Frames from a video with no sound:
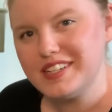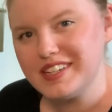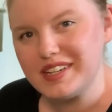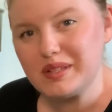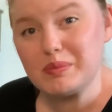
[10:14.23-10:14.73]

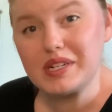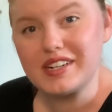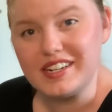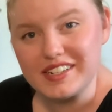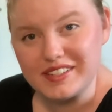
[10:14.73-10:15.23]
another book
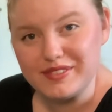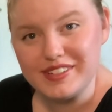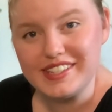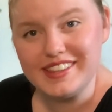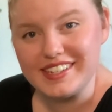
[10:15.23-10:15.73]
cart could
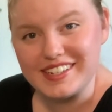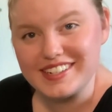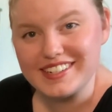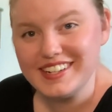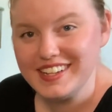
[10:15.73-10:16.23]
fit in there
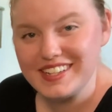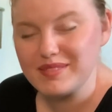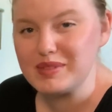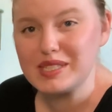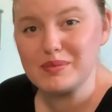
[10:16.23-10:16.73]
and
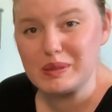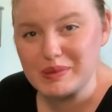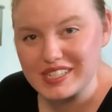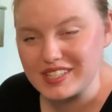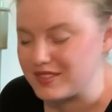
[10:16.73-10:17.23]
give me some more
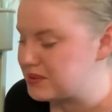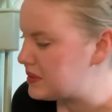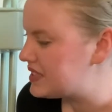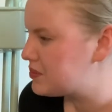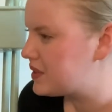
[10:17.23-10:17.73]
bookshelf
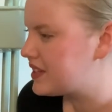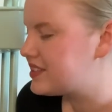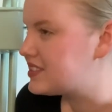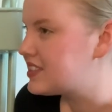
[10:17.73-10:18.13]
space because